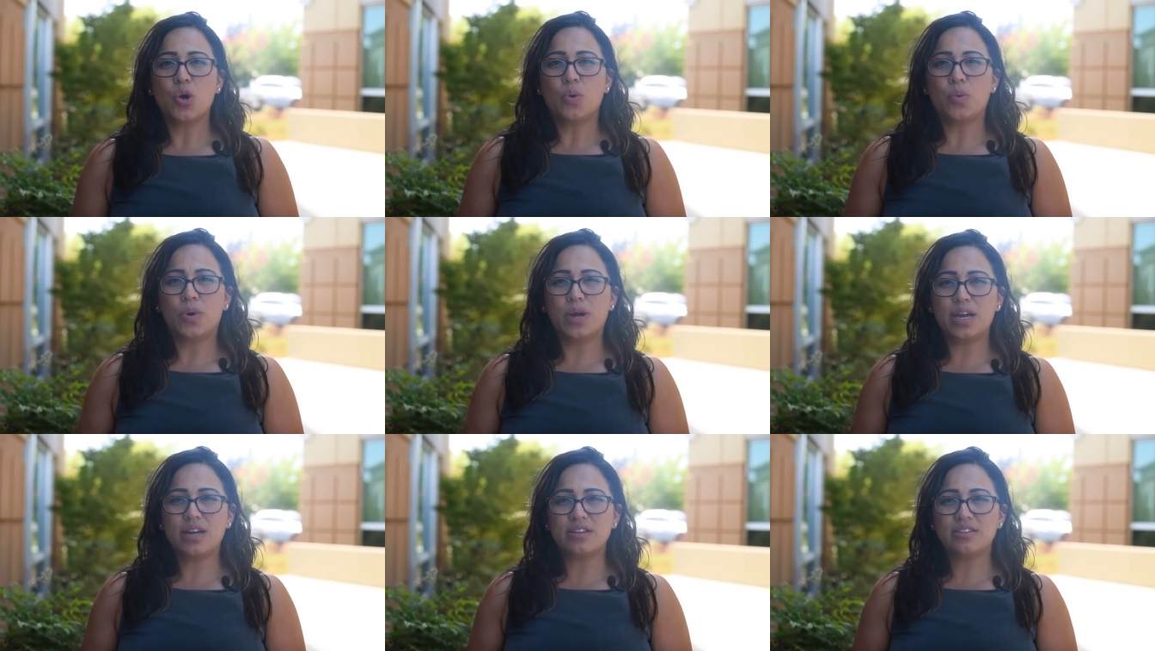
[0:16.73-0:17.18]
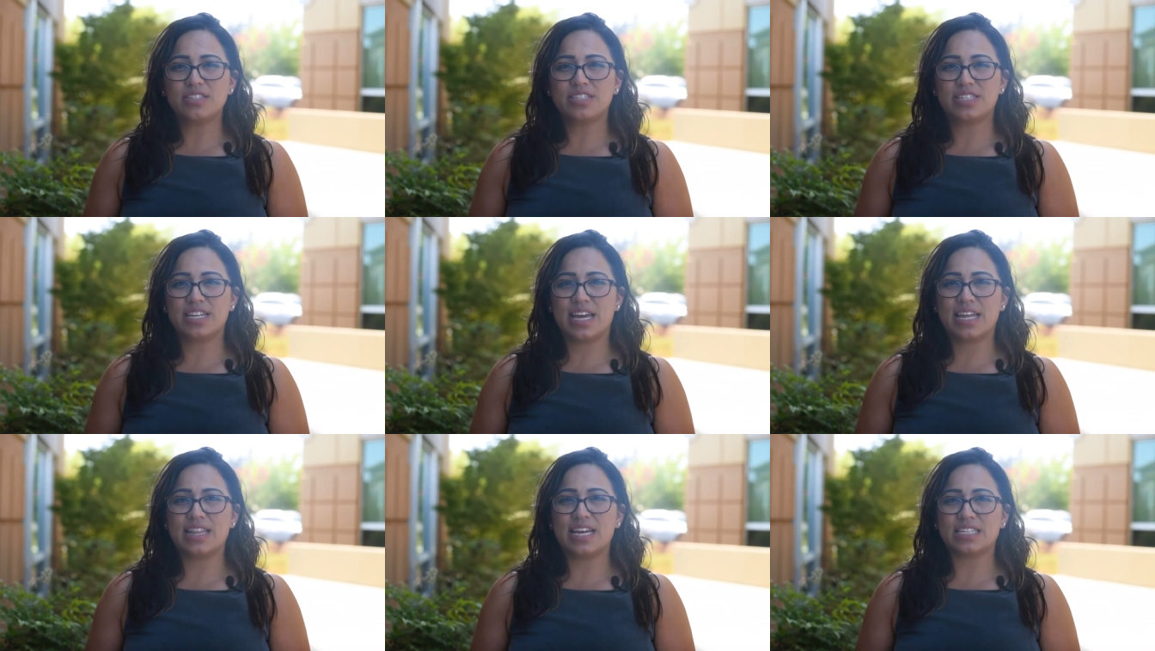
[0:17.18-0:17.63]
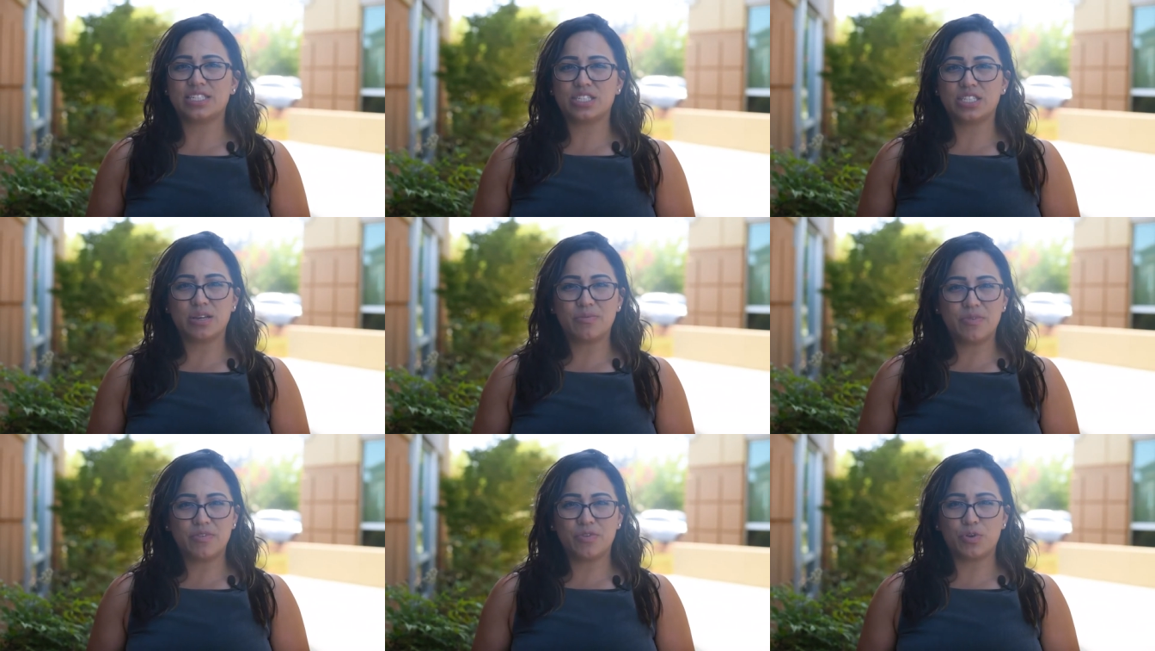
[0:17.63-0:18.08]
we understand that
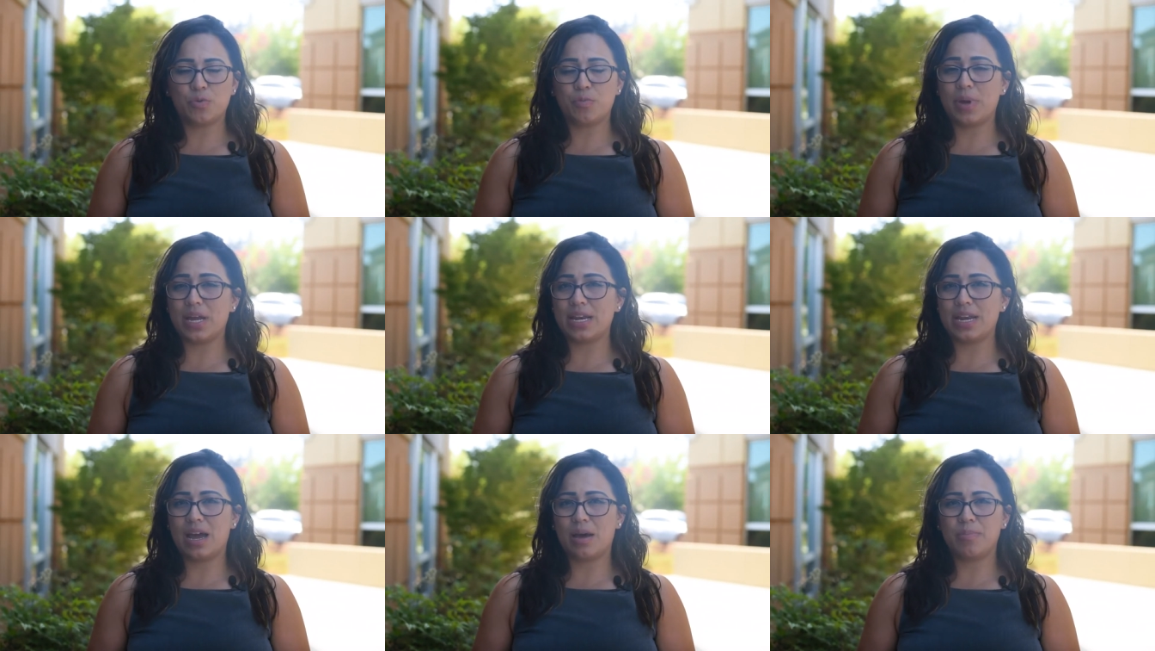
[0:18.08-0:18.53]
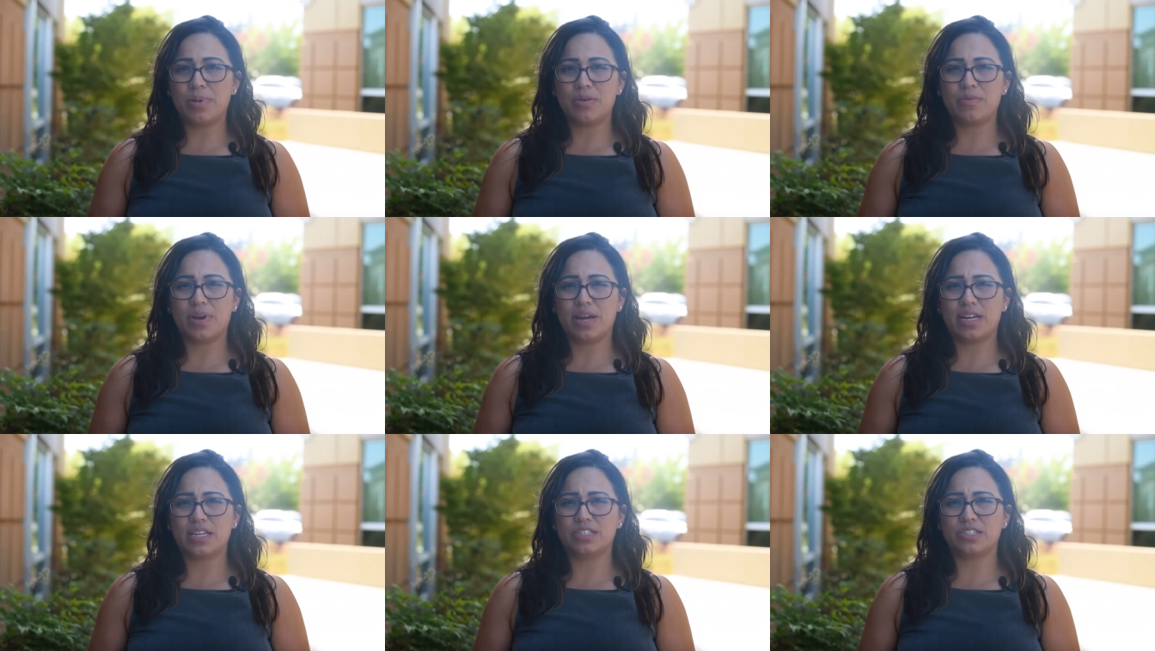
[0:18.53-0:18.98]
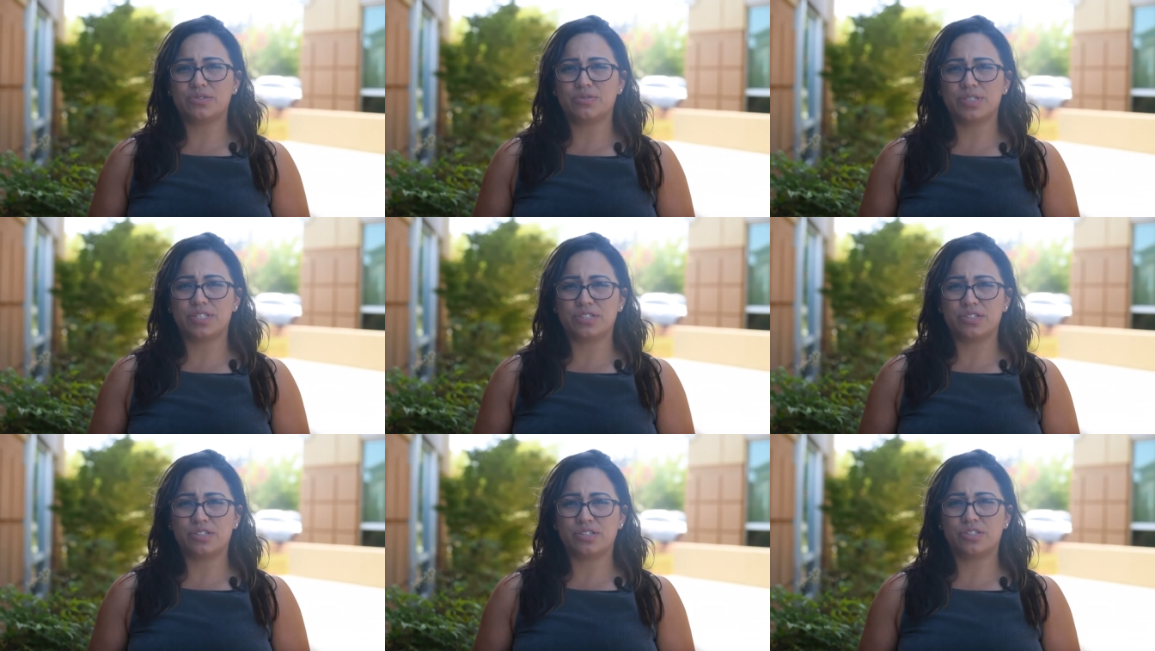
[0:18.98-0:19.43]
some of you may not be ready to
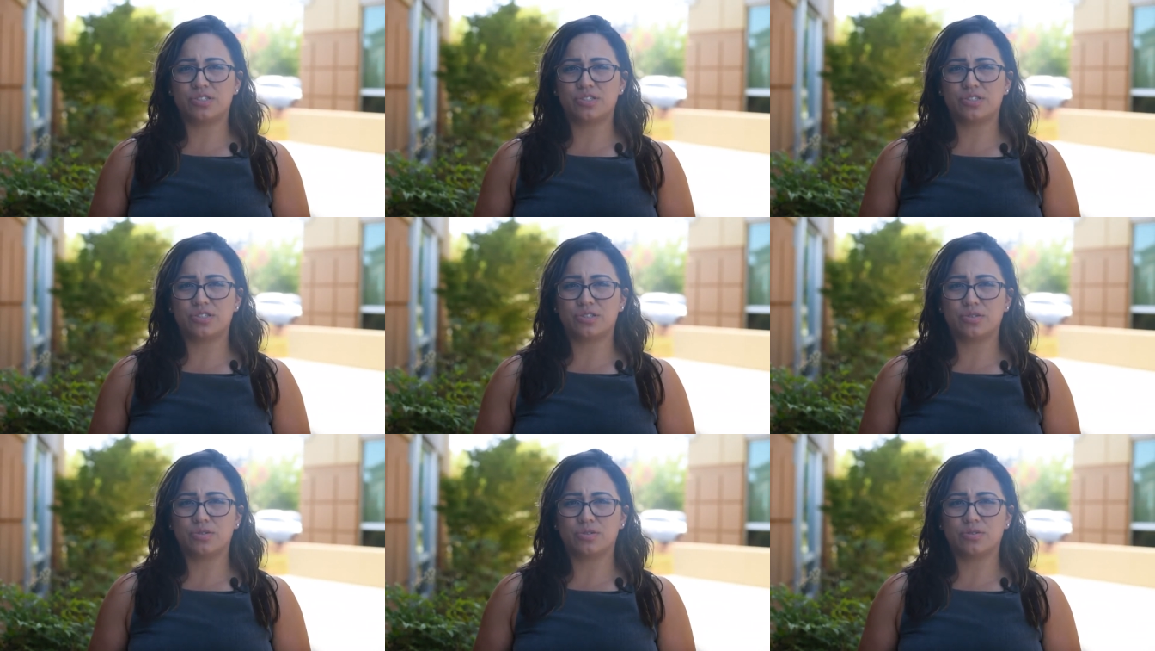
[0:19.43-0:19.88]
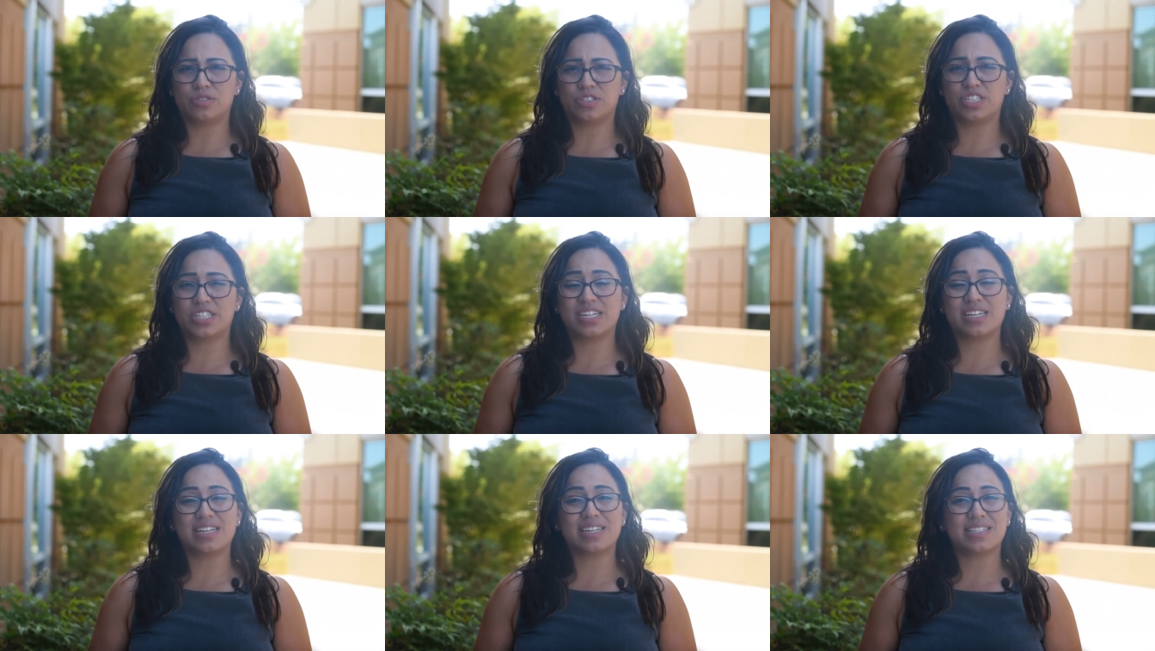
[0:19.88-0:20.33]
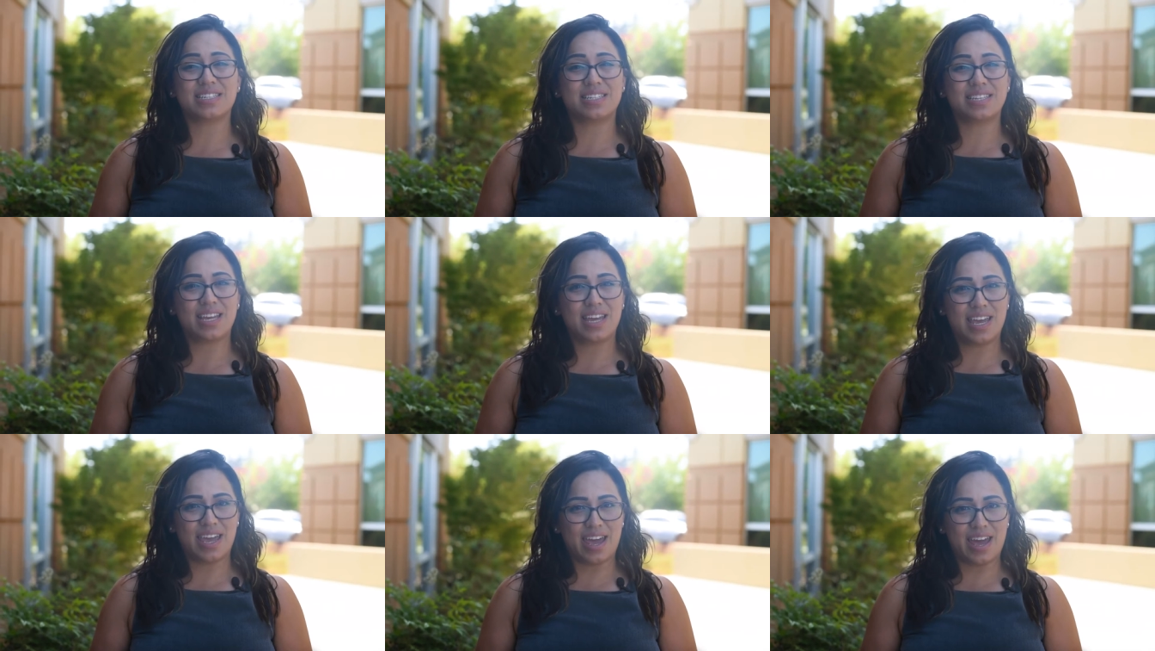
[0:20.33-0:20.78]
return to school just
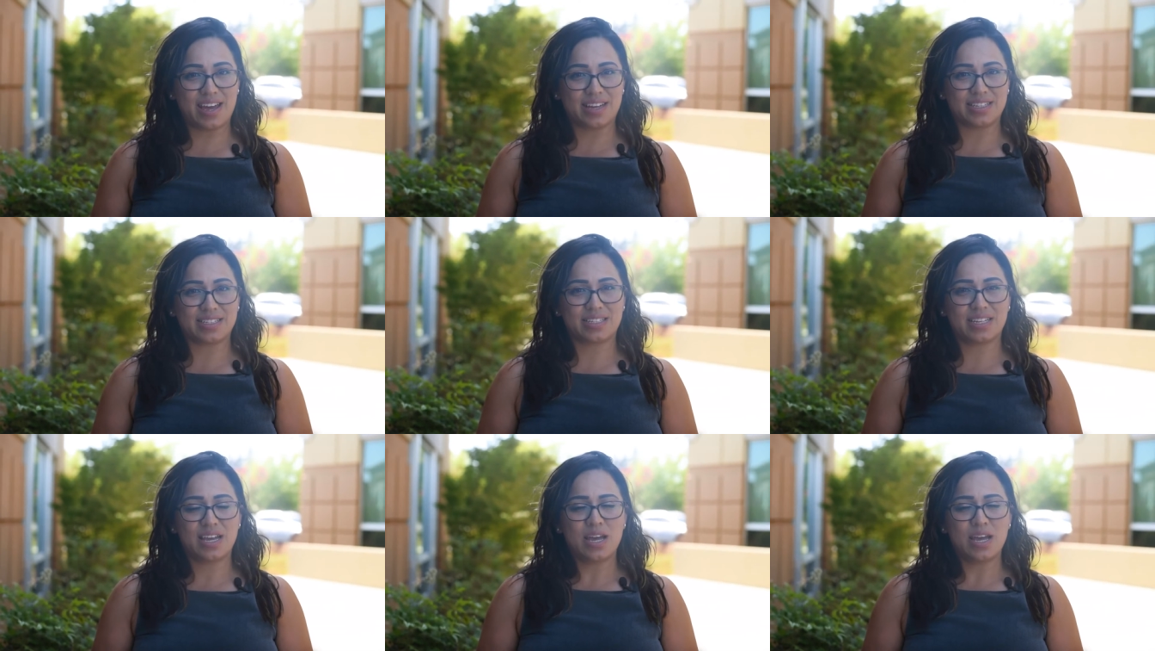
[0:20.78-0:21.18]
yet.